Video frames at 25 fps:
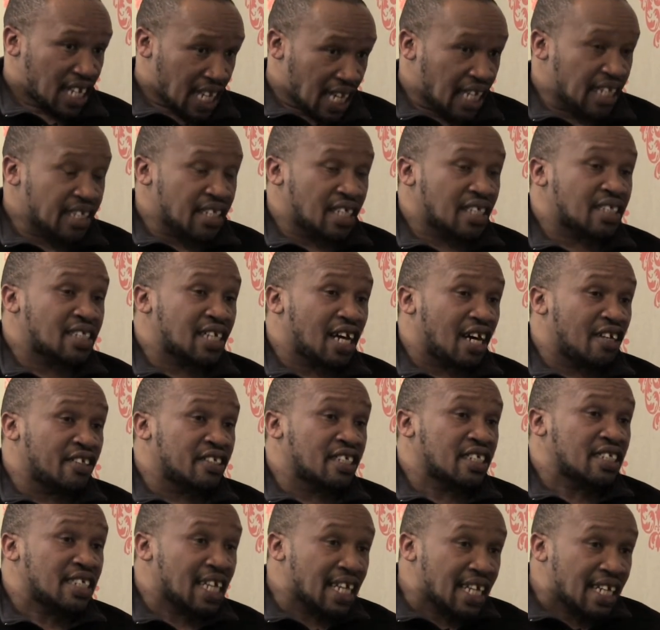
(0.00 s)
in this
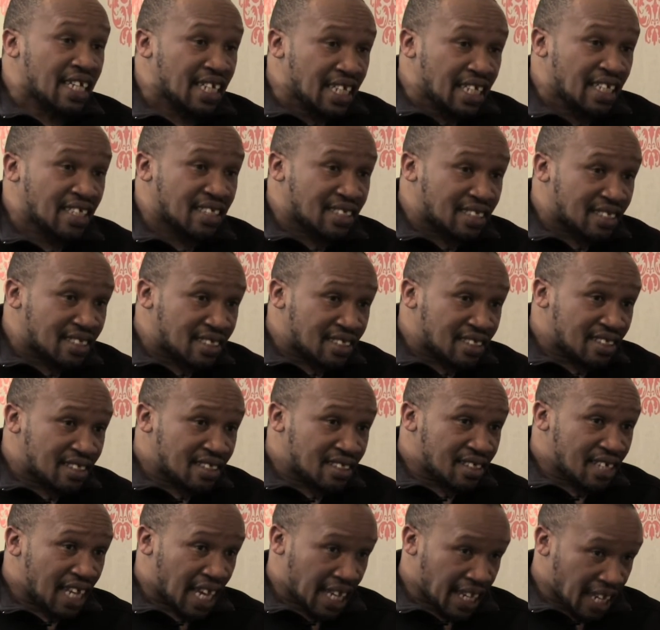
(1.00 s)
country, there is
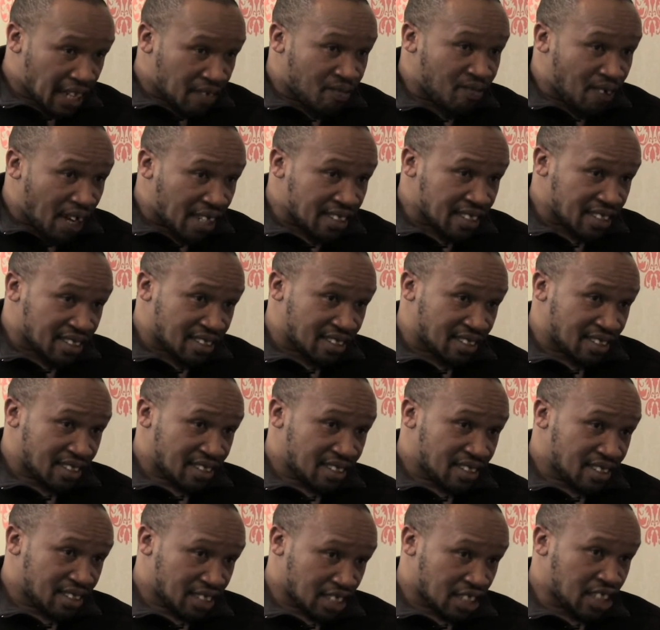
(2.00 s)
an advanced
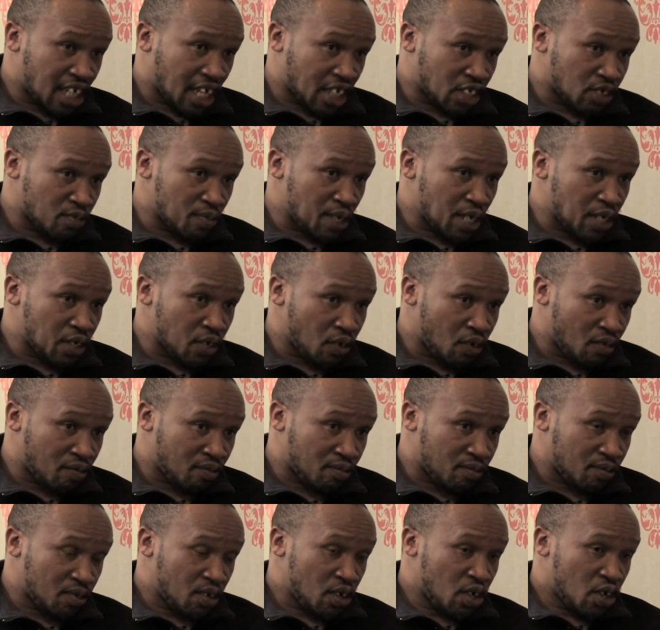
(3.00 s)
detachment of
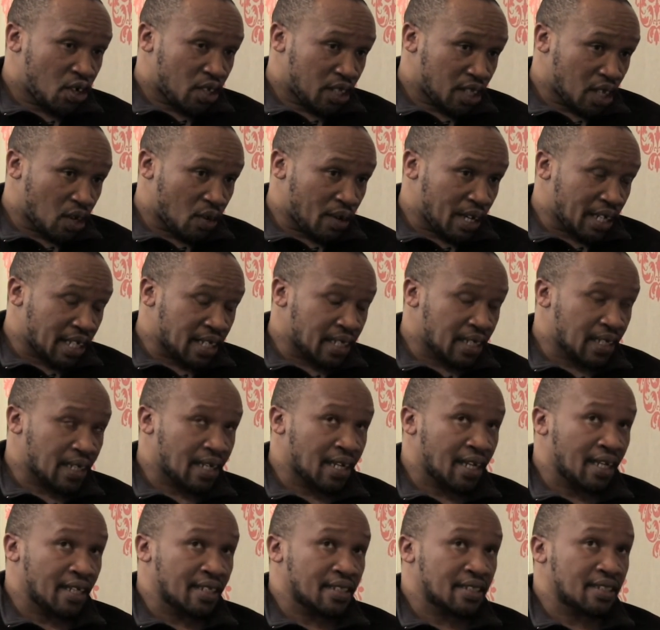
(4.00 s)
the working
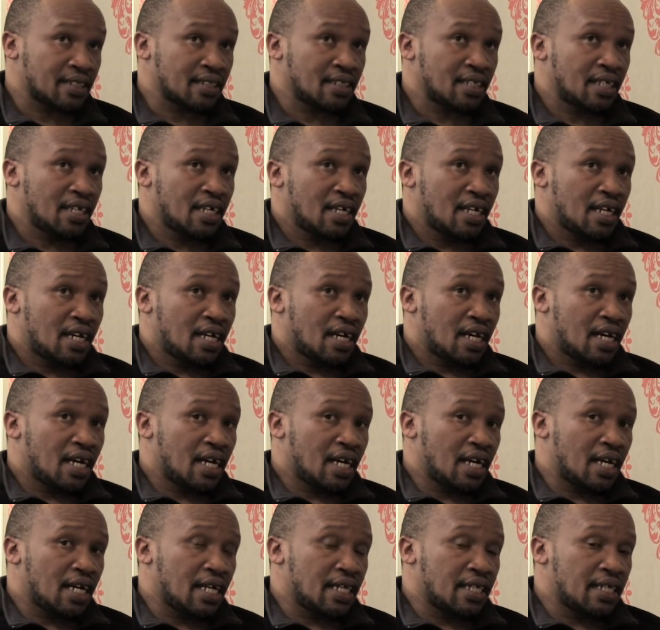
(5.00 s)
class.
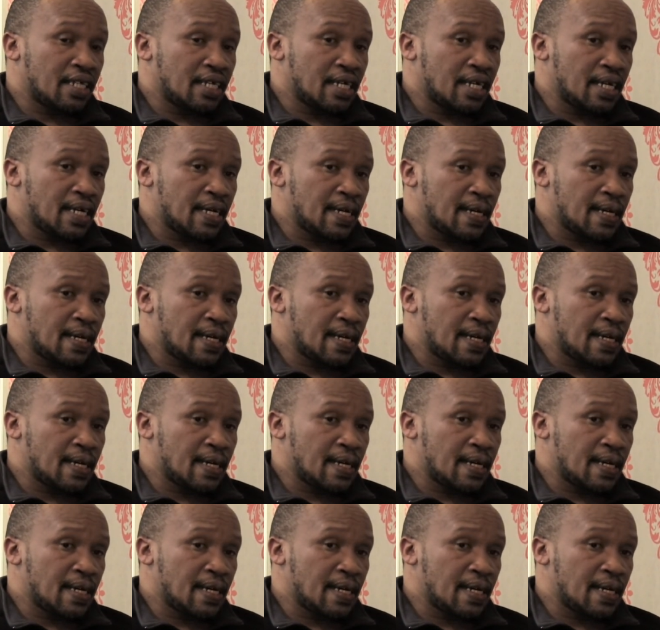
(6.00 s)
And